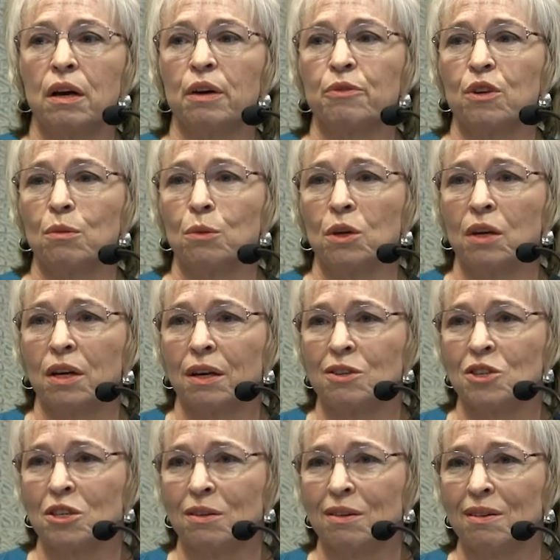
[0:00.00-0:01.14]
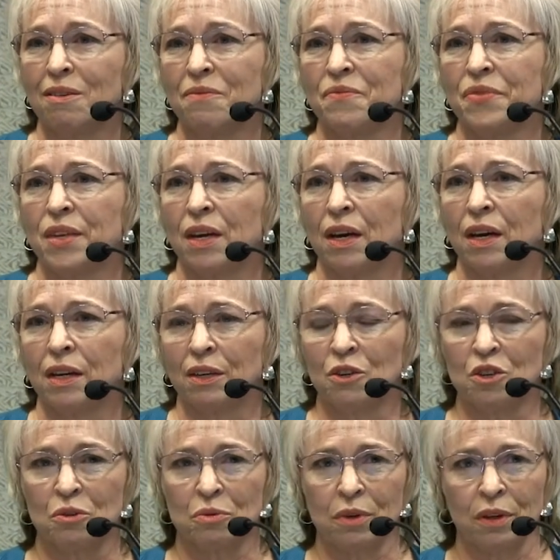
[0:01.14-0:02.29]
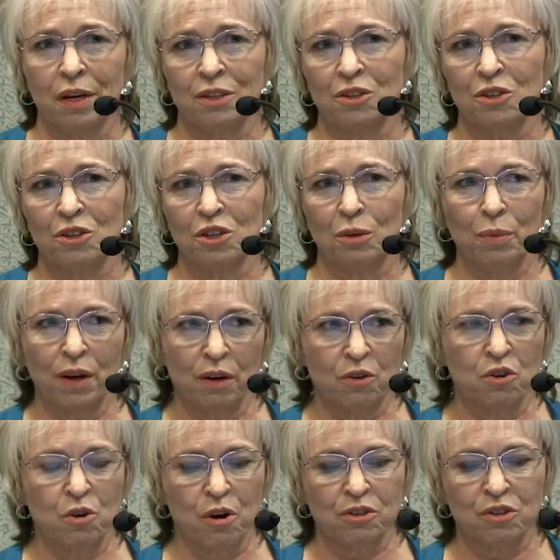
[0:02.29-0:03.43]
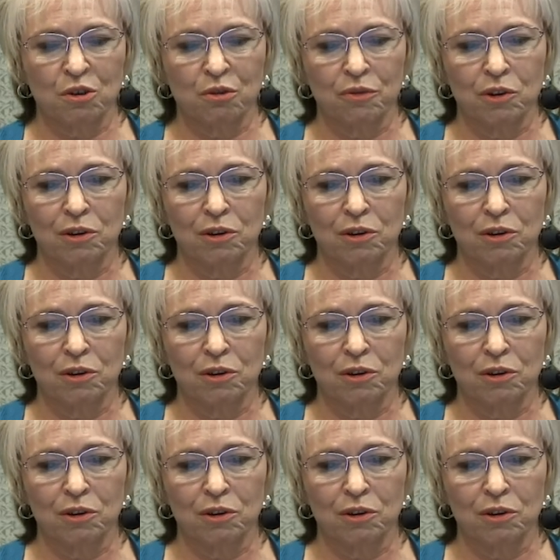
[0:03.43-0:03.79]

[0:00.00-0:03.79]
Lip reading: communication and interrelationship and crossover.